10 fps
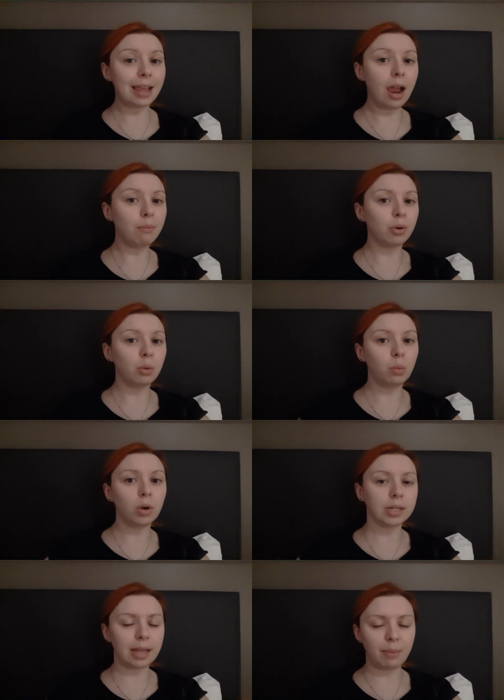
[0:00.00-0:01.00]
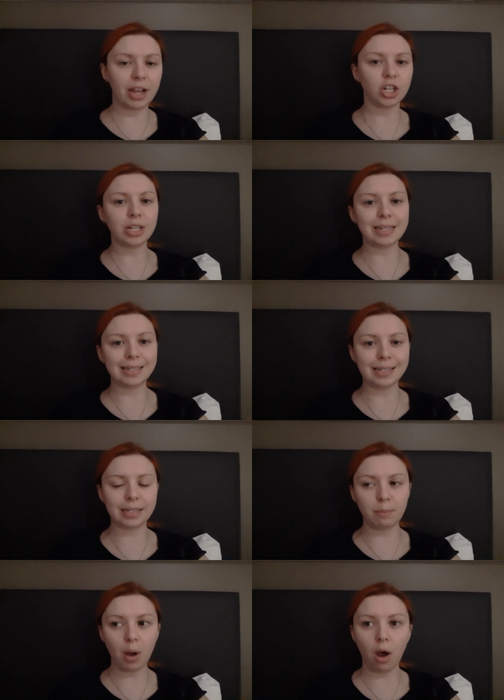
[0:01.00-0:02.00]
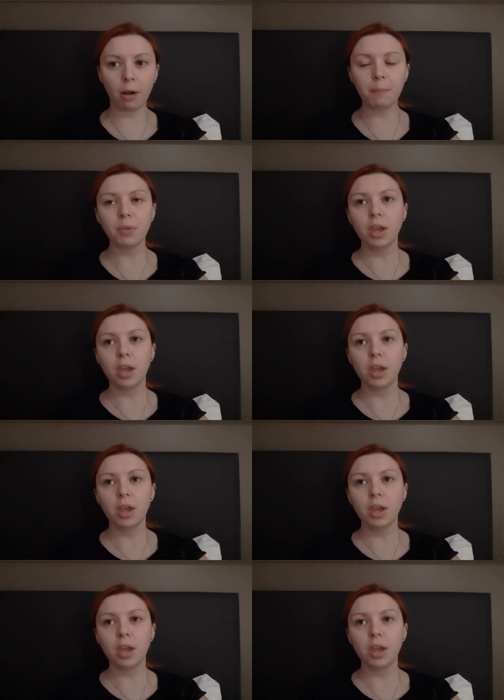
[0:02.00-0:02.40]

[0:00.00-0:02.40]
camera once I'm actually in Disney Park.